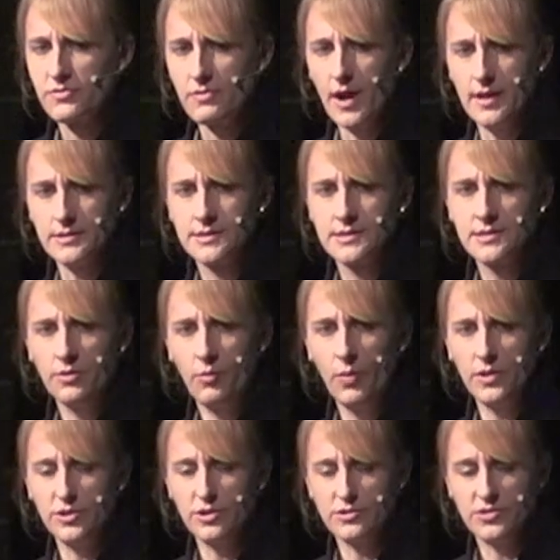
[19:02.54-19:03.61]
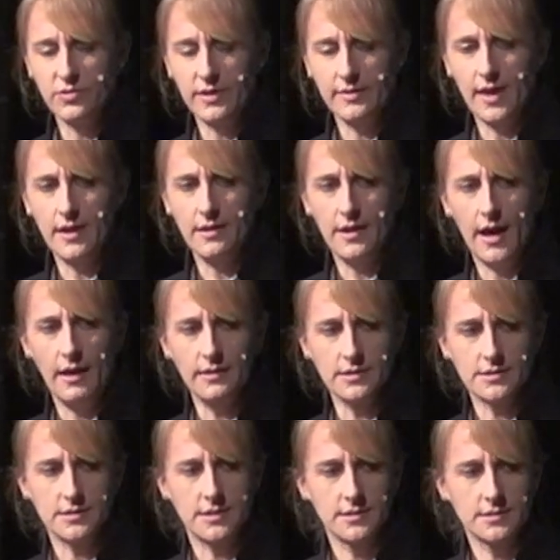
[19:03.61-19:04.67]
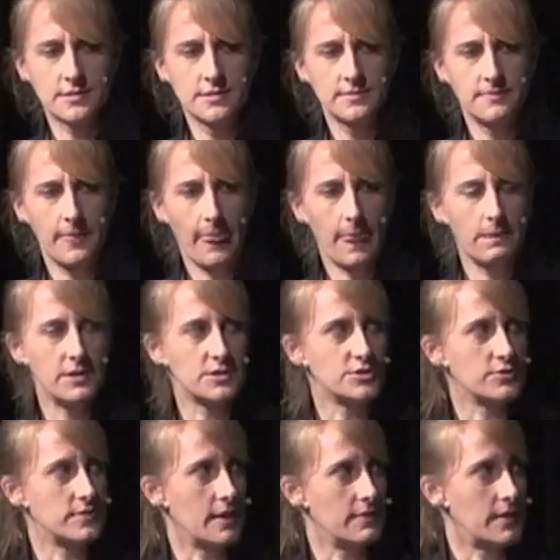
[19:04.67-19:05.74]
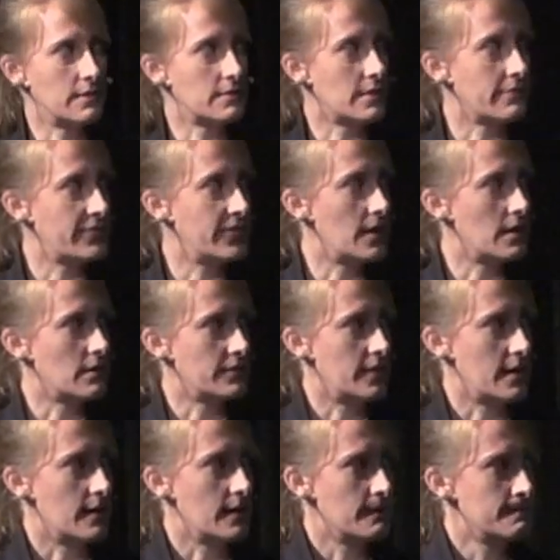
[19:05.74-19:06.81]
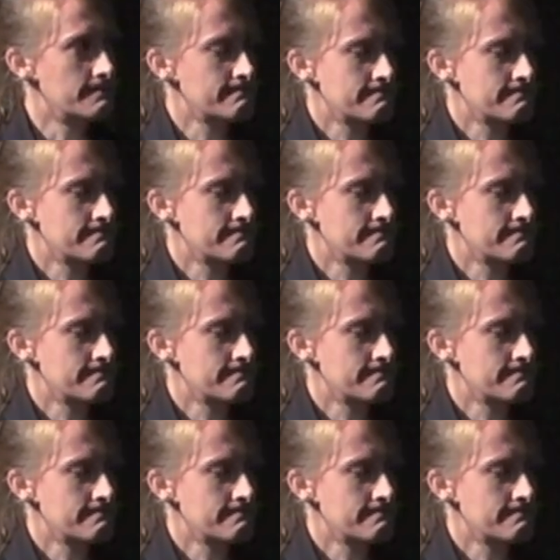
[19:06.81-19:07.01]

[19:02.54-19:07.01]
threats when you're doing that analysis. Make sure that they're there.